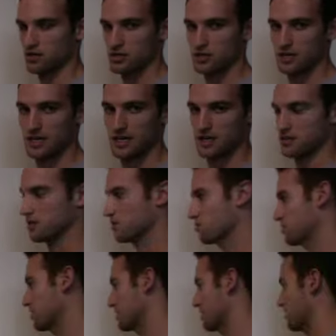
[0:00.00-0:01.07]
stride as a
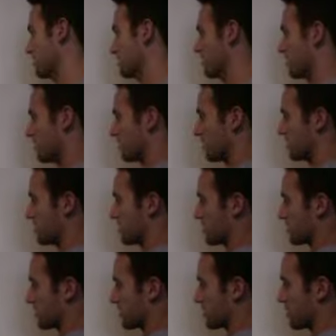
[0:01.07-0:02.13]
sprinter,
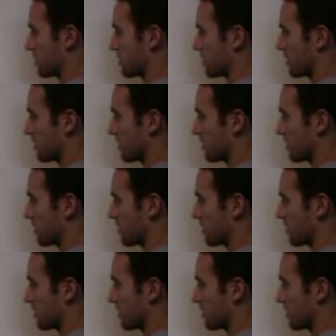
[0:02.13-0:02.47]
this